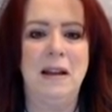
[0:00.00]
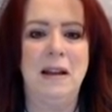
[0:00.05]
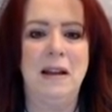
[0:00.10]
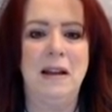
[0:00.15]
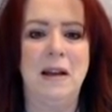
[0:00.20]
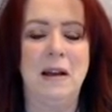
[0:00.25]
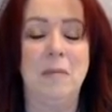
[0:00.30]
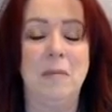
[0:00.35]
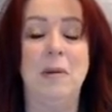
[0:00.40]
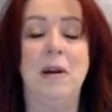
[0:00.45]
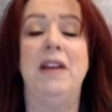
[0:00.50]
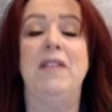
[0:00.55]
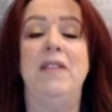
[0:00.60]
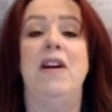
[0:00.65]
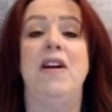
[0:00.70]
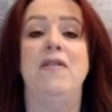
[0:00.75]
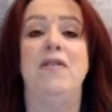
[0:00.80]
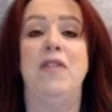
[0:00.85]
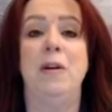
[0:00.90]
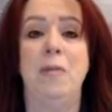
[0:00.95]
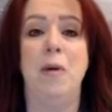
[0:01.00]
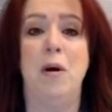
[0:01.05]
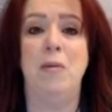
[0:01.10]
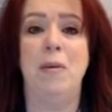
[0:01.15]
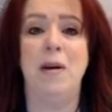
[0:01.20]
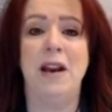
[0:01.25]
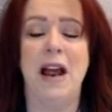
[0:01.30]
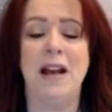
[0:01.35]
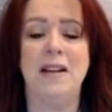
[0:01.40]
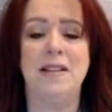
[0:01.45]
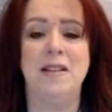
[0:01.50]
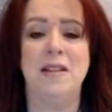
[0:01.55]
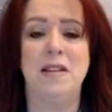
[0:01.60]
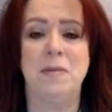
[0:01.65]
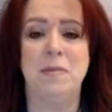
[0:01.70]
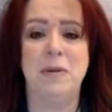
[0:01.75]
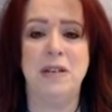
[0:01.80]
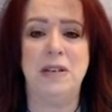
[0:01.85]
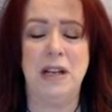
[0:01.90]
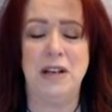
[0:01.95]
I believe every moment has the
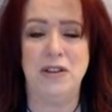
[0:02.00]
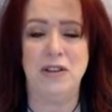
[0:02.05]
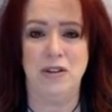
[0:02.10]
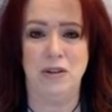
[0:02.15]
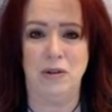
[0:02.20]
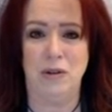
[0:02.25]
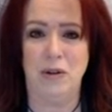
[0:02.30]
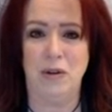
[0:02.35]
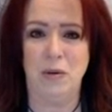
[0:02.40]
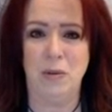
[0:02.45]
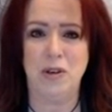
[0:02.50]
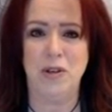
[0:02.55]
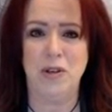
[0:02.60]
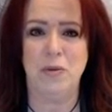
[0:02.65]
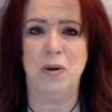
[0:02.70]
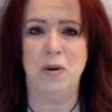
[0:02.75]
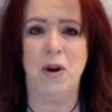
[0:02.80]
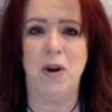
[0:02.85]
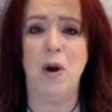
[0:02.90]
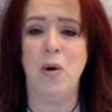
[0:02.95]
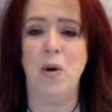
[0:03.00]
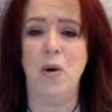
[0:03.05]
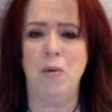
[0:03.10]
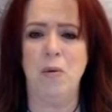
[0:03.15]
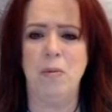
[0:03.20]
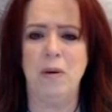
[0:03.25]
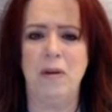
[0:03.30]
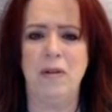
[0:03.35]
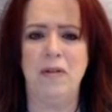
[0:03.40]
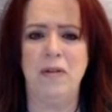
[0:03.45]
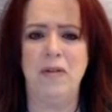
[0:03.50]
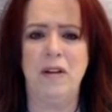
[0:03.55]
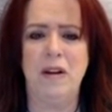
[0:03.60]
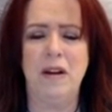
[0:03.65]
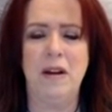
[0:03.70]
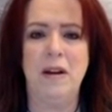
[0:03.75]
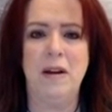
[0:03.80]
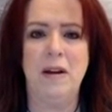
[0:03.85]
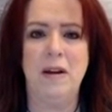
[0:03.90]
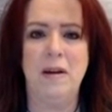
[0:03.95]
potential, the whispered hope of
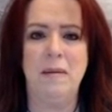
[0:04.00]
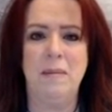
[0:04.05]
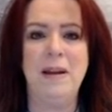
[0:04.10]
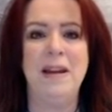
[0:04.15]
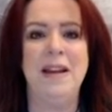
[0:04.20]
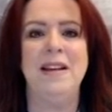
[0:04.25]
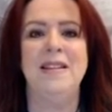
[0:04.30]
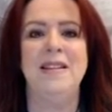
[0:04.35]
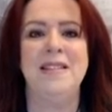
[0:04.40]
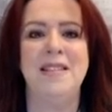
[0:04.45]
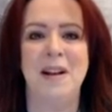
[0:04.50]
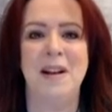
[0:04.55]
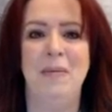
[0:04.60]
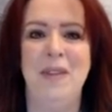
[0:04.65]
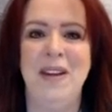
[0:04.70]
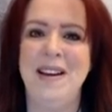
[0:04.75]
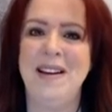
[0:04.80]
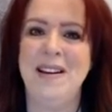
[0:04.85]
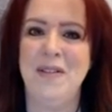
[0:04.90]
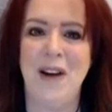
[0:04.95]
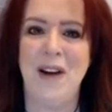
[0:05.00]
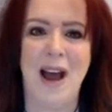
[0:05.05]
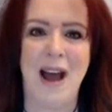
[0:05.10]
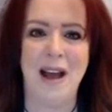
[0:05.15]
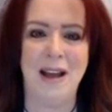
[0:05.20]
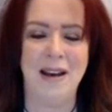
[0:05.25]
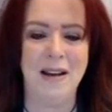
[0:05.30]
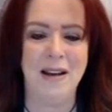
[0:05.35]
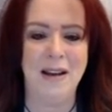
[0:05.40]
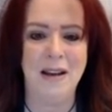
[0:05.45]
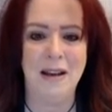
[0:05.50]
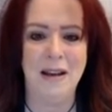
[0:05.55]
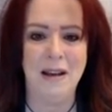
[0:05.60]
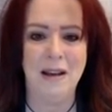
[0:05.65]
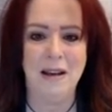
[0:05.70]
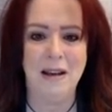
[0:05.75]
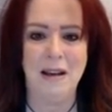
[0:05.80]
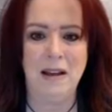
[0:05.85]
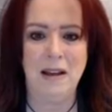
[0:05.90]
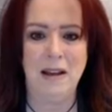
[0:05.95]
being something divine.
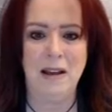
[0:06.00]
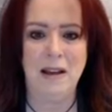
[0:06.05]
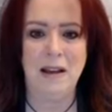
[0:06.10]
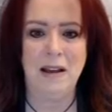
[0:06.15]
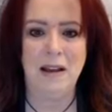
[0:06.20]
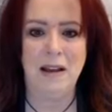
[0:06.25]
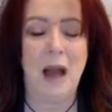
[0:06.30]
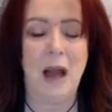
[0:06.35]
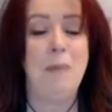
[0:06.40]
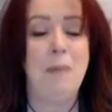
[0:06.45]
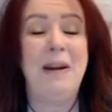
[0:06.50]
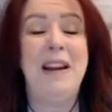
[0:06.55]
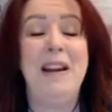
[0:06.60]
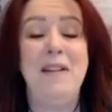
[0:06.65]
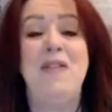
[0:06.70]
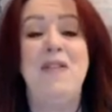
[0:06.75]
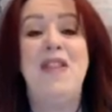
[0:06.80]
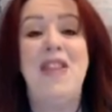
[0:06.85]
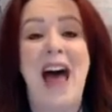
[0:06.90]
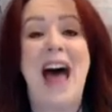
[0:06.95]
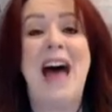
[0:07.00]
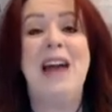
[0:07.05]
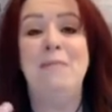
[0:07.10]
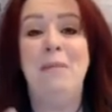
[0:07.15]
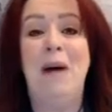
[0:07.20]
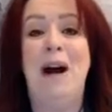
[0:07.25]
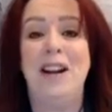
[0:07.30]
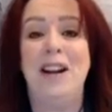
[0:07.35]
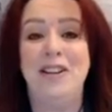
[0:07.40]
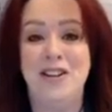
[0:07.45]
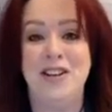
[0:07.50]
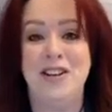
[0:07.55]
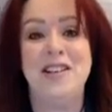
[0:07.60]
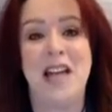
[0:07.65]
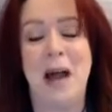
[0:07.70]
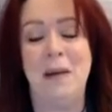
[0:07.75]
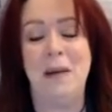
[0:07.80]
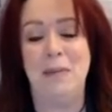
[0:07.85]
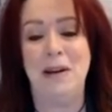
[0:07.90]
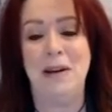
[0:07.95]
I believe that much is
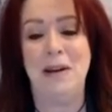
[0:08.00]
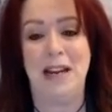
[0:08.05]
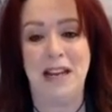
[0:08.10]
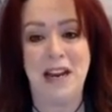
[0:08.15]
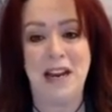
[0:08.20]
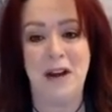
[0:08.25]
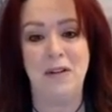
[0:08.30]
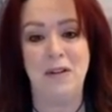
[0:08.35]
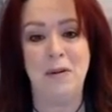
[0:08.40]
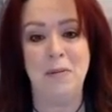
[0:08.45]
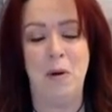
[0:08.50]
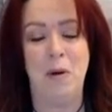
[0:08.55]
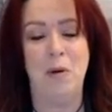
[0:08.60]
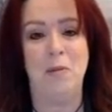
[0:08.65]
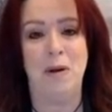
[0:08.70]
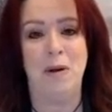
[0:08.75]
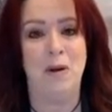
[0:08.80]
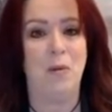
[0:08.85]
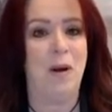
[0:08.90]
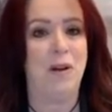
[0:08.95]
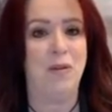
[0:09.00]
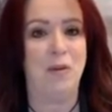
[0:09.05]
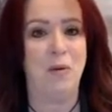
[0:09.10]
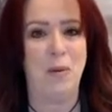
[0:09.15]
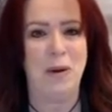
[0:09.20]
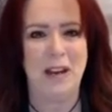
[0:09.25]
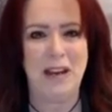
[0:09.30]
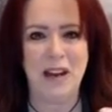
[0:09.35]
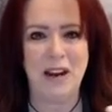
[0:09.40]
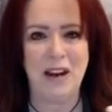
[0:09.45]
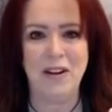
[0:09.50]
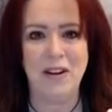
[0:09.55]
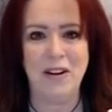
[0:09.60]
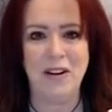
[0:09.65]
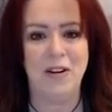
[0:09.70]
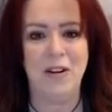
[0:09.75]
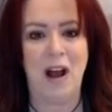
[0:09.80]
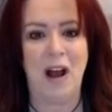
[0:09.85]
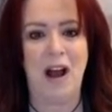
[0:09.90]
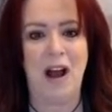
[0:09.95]
happening in every moment, whether we hear it
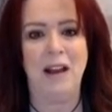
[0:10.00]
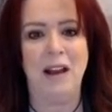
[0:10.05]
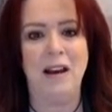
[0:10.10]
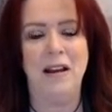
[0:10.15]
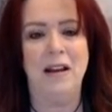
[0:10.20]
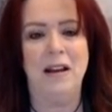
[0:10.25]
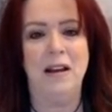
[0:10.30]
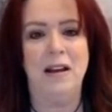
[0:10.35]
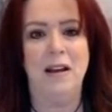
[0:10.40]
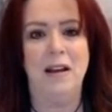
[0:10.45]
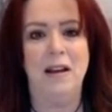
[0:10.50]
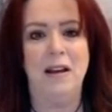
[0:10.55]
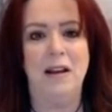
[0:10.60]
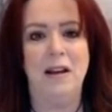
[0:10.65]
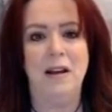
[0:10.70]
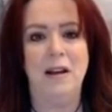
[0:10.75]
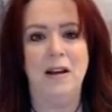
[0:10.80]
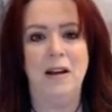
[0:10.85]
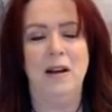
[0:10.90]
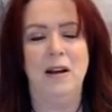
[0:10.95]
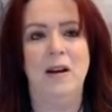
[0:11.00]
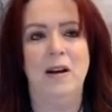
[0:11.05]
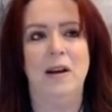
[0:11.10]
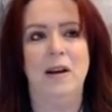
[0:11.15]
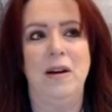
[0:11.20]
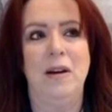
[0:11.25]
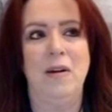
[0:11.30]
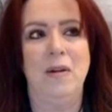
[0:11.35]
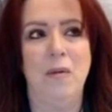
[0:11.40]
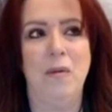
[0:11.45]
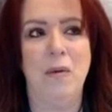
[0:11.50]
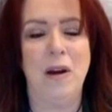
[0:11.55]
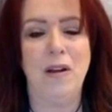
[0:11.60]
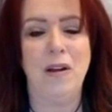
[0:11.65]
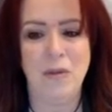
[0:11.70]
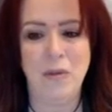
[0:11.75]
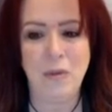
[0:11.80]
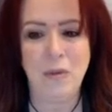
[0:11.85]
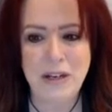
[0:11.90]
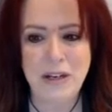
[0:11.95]
or not,
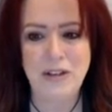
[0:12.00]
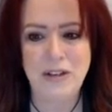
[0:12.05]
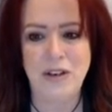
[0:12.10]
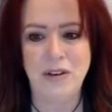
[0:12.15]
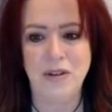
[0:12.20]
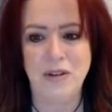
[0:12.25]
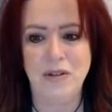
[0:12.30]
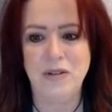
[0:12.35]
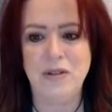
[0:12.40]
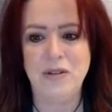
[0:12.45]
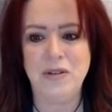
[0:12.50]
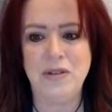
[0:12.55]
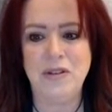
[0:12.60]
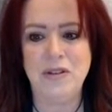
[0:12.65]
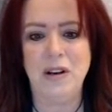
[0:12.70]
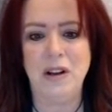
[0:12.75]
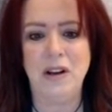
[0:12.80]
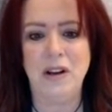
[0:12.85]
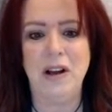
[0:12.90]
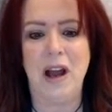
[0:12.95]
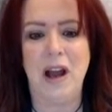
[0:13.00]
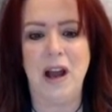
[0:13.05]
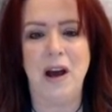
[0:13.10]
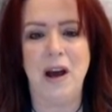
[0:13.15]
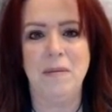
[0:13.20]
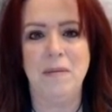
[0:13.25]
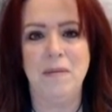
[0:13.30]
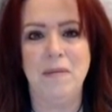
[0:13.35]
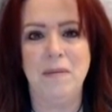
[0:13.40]
whether we choose to look up.